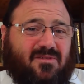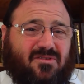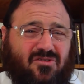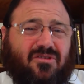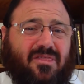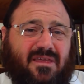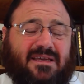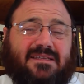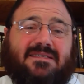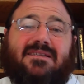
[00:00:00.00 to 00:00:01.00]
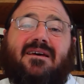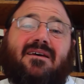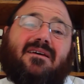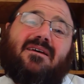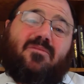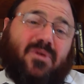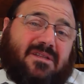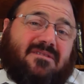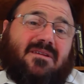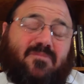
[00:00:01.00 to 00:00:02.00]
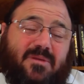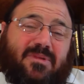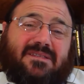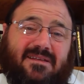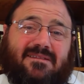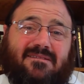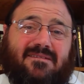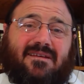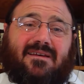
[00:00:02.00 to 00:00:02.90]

good things, but some people didn't.